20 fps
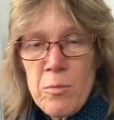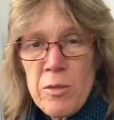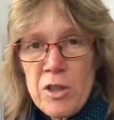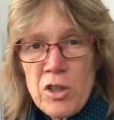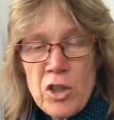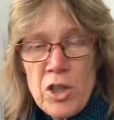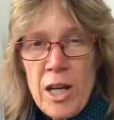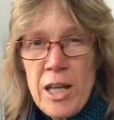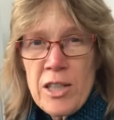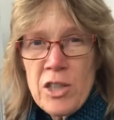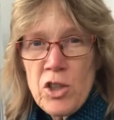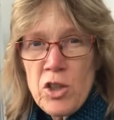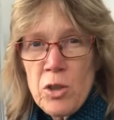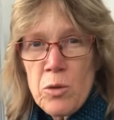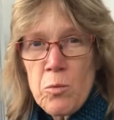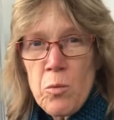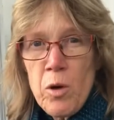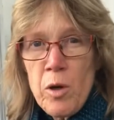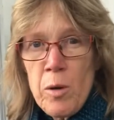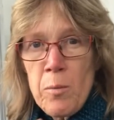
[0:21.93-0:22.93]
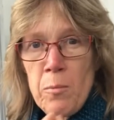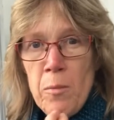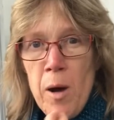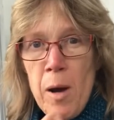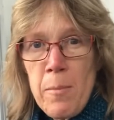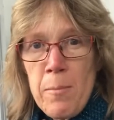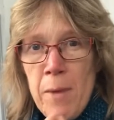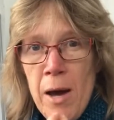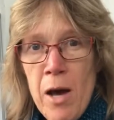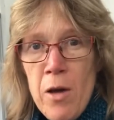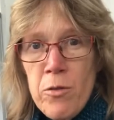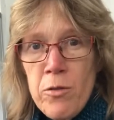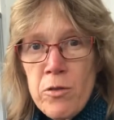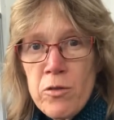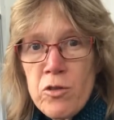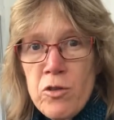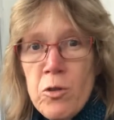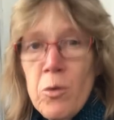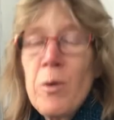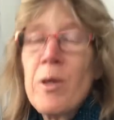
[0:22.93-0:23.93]
the change in what my mouth
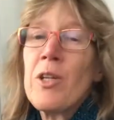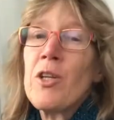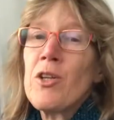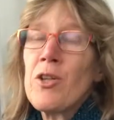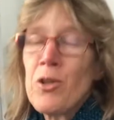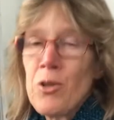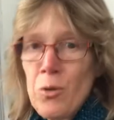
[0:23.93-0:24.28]
is doing,